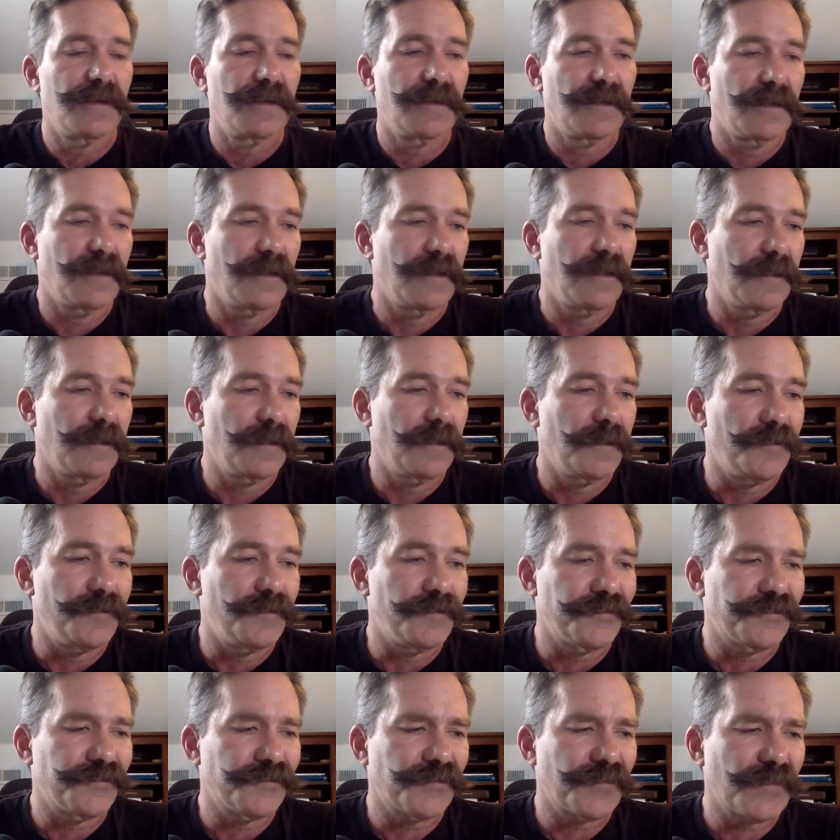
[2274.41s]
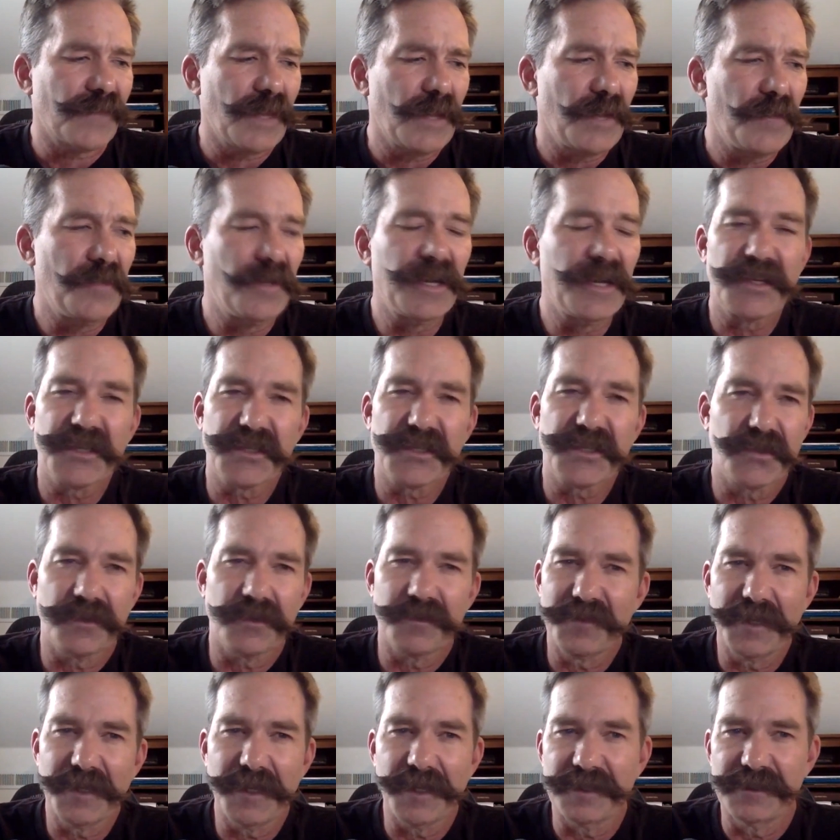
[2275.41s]
But it
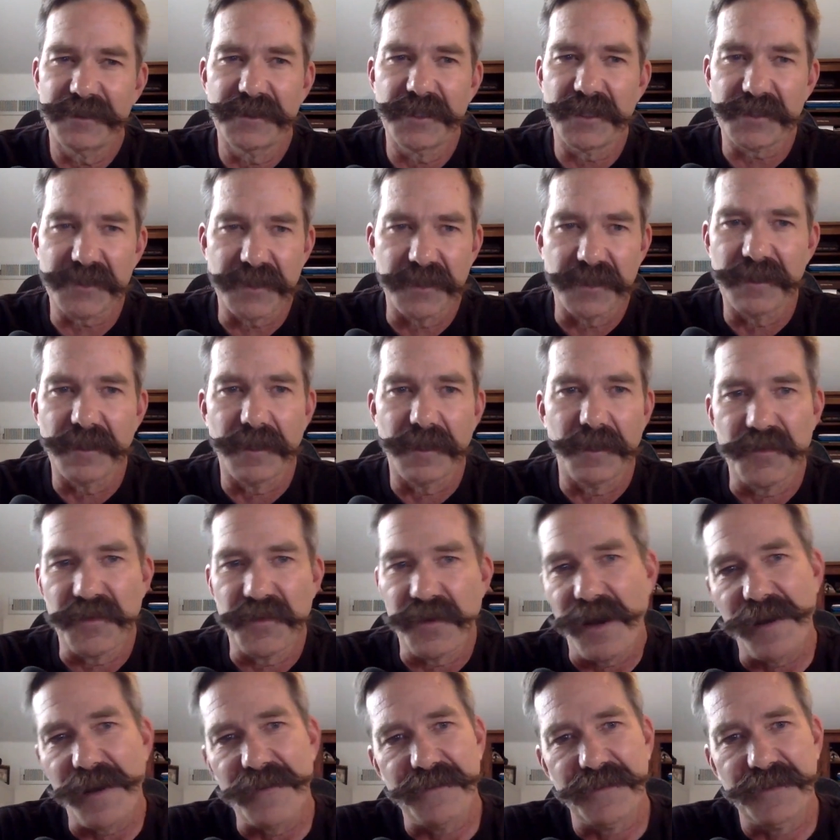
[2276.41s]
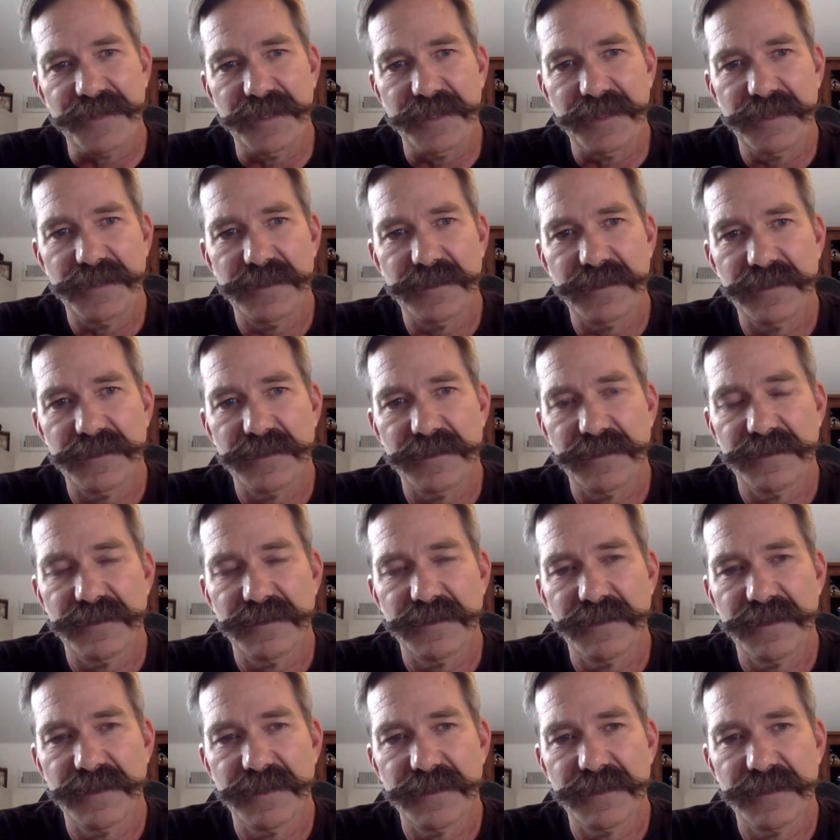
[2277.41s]
shouldn't be just a nonprofit
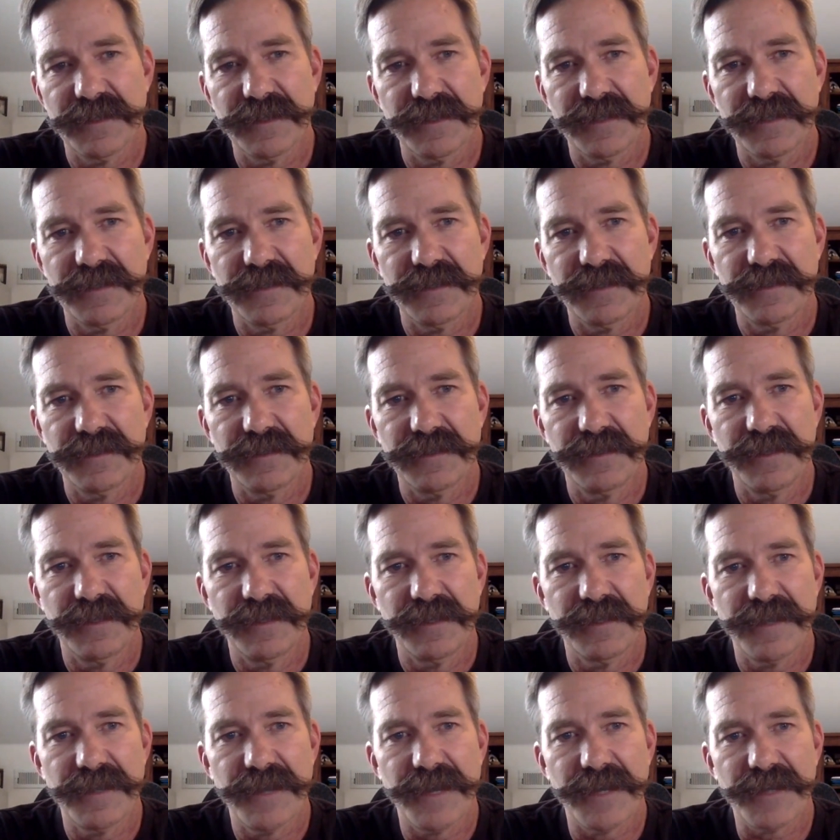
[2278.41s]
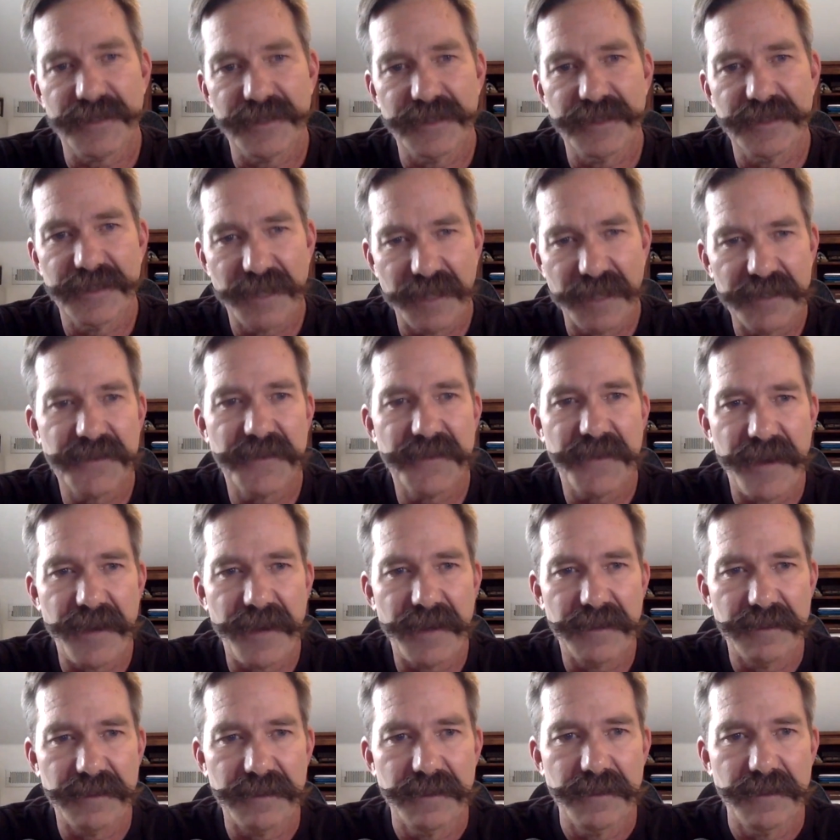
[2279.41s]
that it actually does that.